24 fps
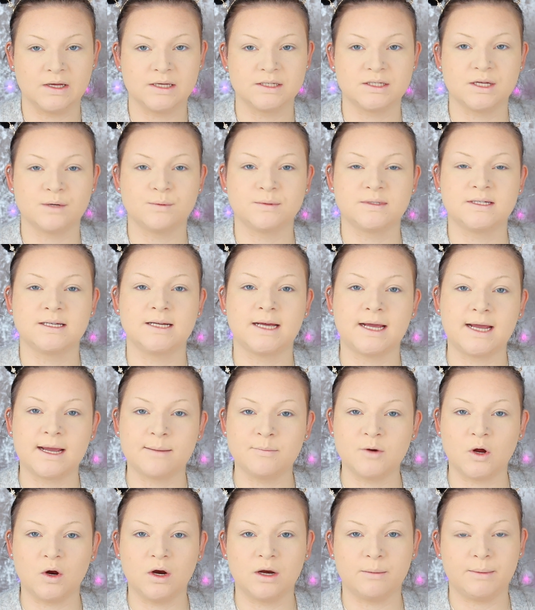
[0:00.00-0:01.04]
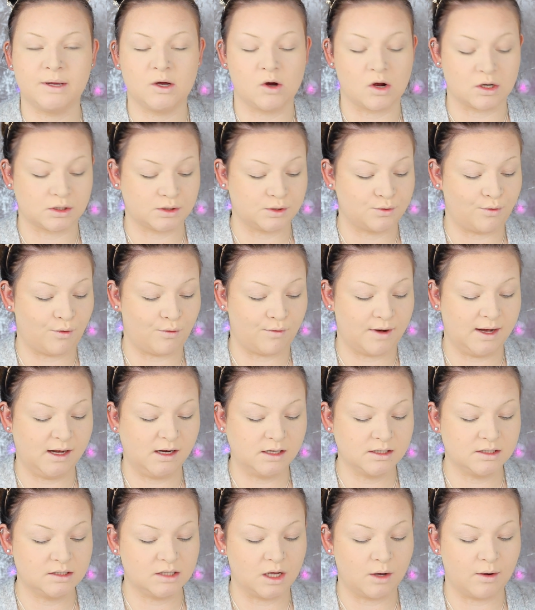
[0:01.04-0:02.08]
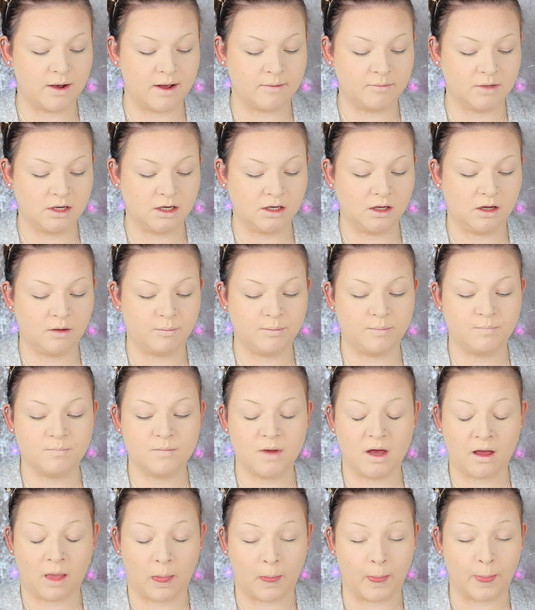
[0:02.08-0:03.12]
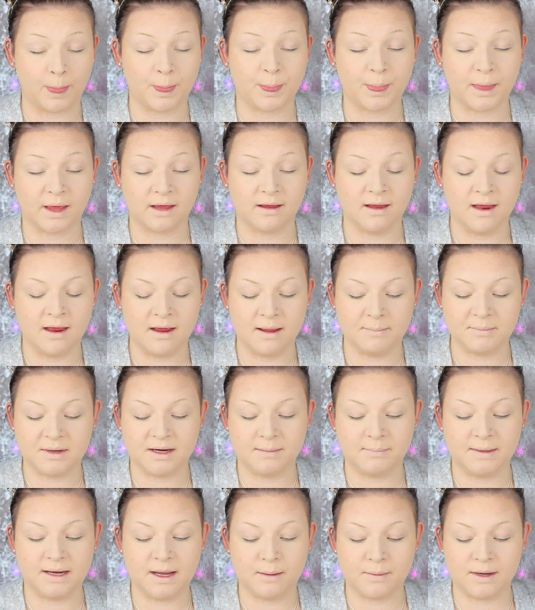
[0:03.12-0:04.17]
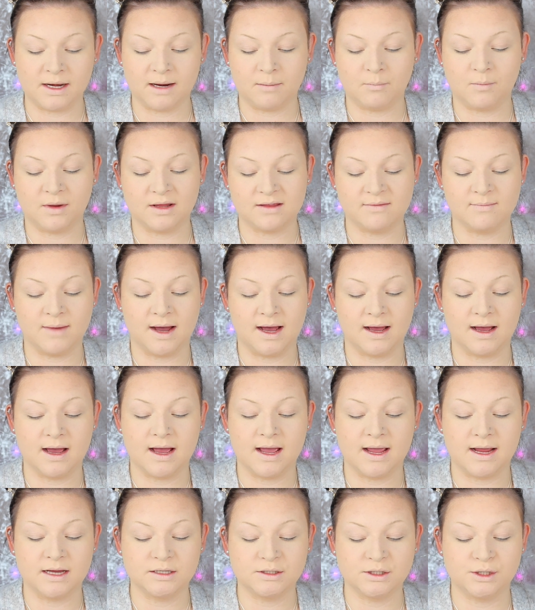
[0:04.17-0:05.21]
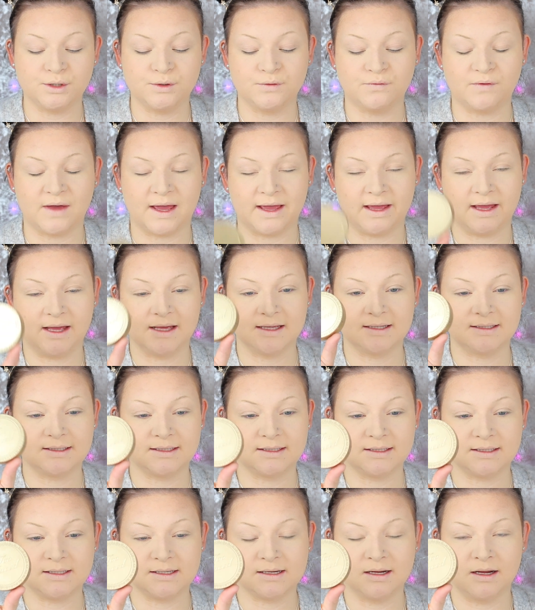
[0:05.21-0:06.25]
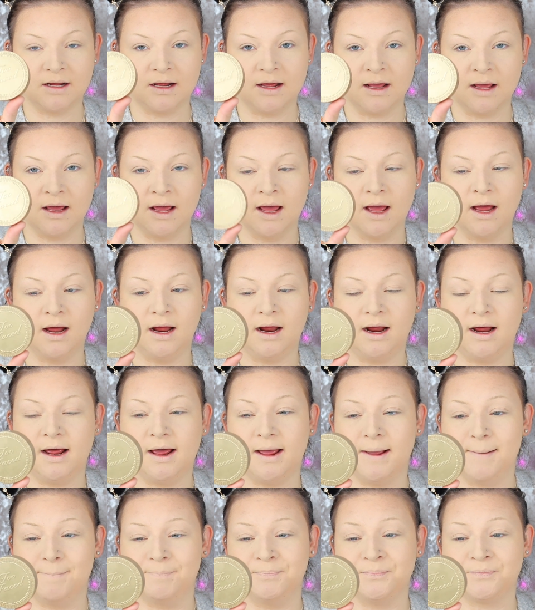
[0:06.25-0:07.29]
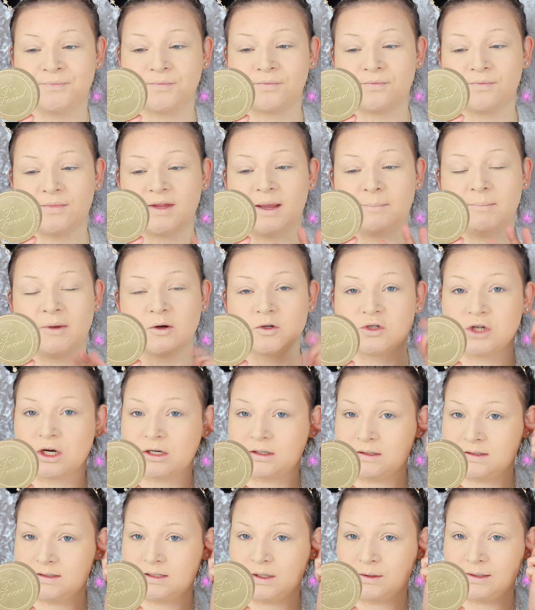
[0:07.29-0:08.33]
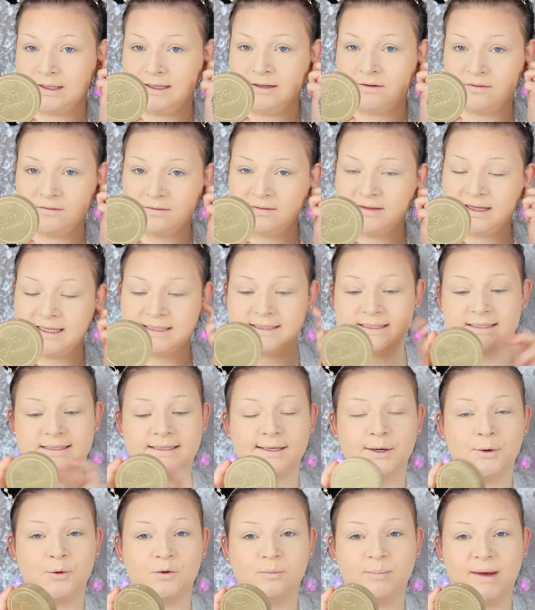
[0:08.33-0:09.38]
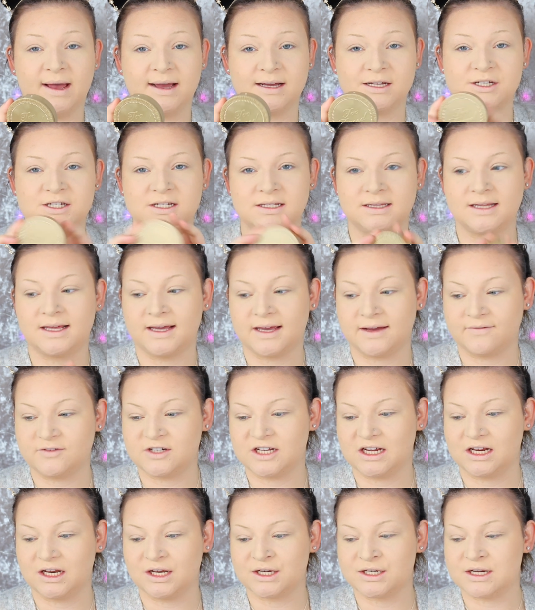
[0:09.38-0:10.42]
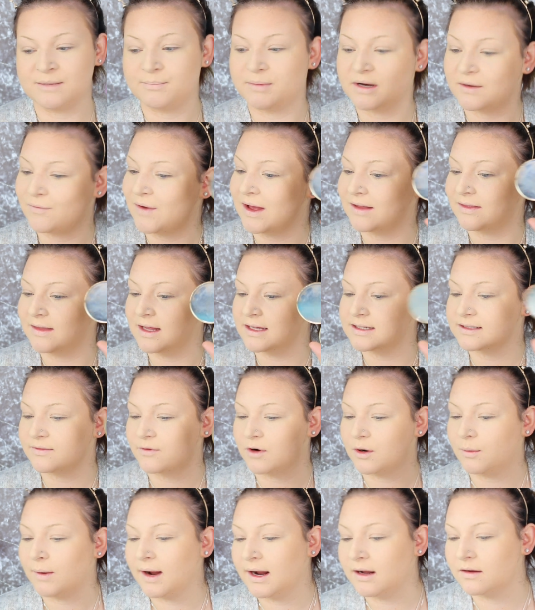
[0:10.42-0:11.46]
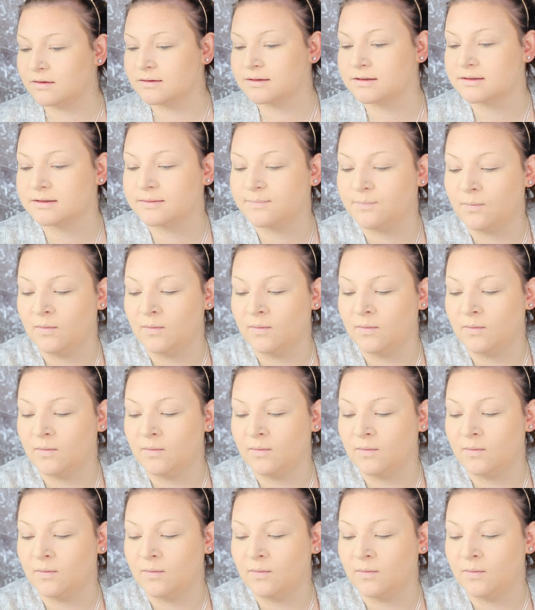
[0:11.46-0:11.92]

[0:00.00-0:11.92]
So today I'm not going to be contouring, so I'm going to be going in with my Too Faced Milk Chocolate Soleil. This is the old packaging. They have changed it, but I've had this for a while.